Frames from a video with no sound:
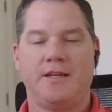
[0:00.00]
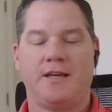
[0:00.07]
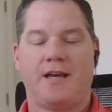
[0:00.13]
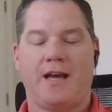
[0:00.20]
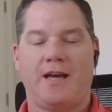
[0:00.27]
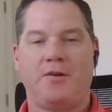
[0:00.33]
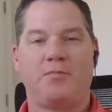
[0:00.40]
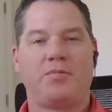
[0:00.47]

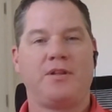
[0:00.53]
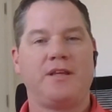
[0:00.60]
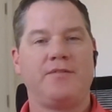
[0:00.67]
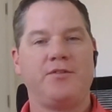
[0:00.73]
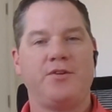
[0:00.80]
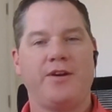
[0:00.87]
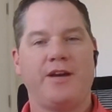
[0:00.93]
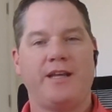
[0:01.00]
I don't
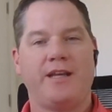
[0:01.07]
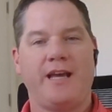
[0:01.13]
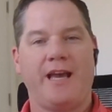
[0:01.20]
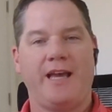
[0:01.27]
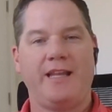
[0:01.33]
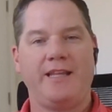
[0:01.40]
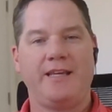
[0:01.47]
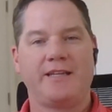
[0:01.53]
believe you had
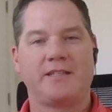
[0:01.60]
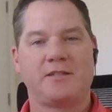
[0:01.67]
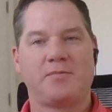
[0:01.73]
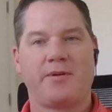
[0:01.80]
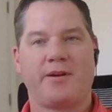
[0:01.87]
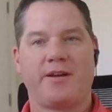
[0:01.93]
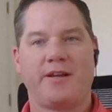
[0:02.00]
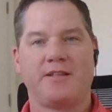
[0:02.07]
any
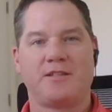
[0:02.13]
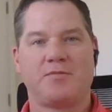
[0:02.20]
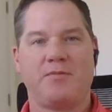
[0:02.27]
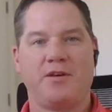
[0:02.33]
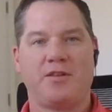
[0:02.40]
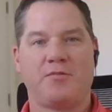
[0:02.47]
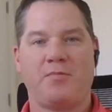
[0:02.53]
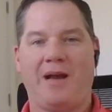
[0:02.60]
experience
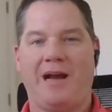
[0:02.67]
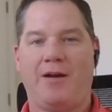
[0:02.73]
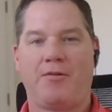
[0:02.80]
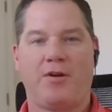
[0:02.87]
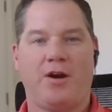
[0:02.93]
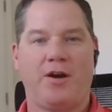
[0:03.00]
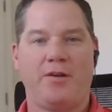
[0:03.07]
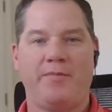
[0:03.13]
with
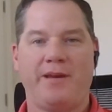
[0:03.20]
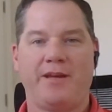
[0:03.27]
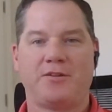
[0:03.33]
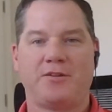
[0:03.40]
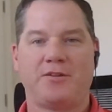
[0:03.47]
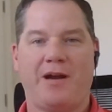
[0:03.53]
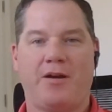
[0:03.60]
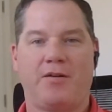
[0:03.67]
Power
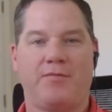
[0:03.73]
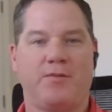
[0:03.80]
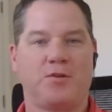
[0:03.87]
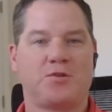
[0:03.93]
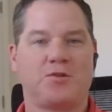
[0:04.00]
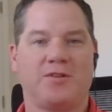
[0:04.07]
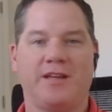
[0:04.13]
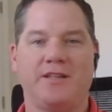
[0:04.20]
Automate or Power
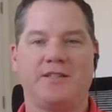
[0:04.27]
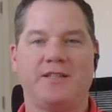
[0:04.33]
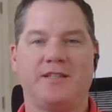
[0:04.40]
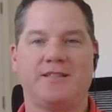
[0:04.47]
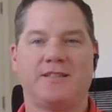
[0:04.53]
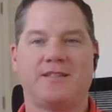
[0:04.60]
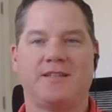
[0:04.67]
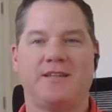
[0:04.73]
Virtual
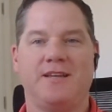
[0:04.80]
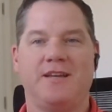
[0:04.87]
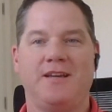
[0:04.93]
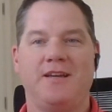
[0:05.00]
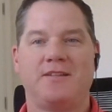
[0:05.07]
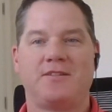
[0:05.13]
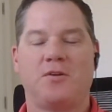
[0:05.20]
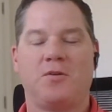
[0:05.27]
Agents.
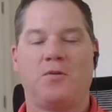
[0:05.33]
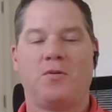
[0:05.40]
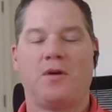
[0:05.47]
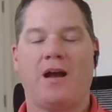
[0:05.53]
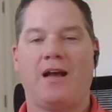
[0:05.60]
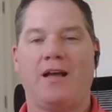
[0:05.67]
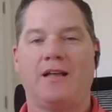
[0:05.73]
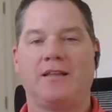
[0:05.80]

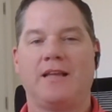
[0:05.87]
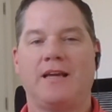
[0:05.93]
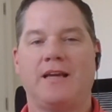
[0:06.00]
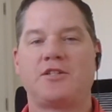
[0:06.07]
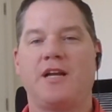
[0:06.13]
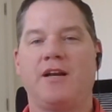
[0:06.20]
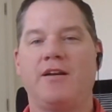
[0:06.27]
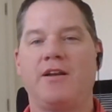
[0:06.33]
So, uh,
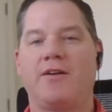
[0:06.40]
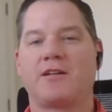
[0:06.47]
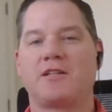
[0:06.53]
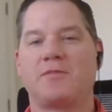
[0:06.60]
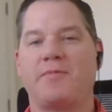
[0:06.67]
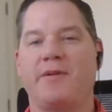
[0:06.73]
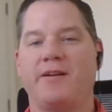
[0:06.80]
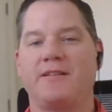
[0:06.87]
like, share your
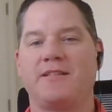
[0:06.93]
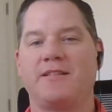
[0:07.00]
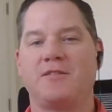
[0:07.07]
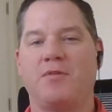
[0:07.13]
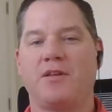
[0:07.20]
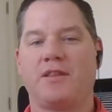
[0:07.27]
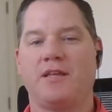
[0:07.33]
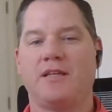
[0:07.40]

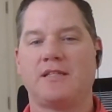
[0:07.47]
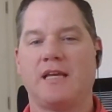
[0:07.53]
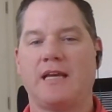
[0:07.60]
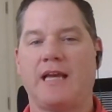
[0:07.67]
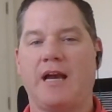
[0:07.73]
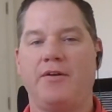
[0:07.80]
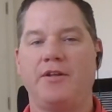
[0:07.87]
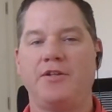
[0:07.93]
experiences with us.
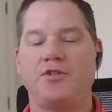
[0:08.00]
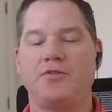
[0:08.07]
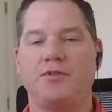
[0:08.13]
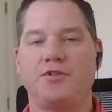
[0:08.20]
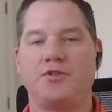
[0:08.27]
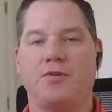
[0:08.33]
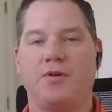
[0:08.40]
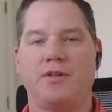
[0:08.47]
Like, how did you
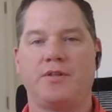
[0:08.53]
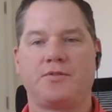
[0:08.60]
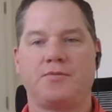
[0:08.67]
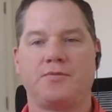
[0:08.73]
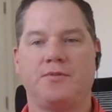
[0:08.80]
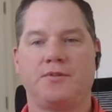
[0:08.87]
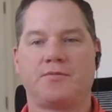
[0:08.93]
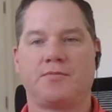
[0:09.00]
enjoy the
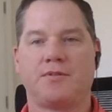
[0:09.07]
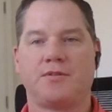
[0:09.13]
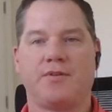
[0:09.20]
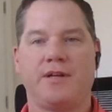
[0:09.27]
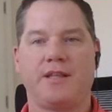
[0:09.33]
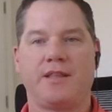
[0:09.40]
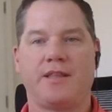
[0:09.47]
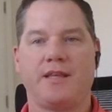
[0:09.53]
tools? Was
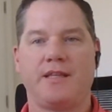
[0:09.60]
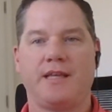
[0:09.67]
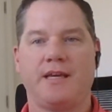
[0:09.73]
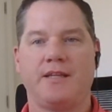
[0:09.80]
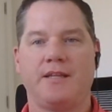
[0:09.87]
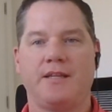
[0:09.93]
there anything that